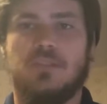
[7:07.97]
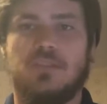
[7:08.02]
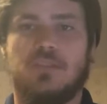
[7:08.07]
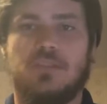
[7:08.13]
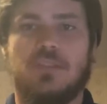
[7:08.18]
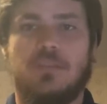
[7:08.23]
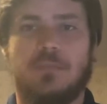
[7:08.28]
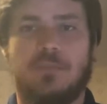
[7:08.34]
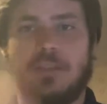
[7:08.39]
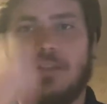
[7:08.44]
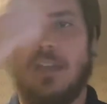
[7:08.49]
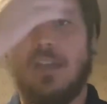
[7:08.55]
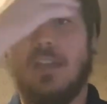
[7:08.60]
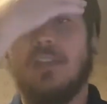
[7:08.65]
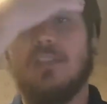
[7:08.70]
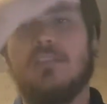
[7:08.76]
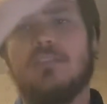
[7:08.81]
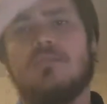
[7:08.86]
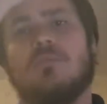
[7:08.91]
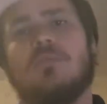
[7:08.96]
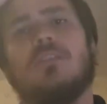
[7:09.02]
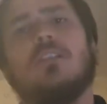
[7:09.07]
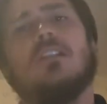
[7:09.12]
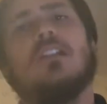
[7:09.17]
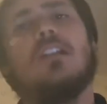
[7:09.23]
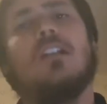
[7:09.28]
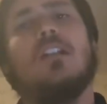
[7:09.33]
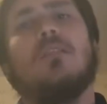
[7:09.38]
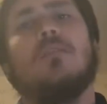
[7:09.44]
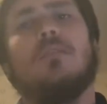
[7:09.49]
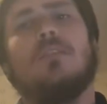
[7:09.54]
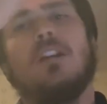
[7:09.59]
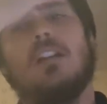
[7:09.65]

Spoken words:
Assembly lines were not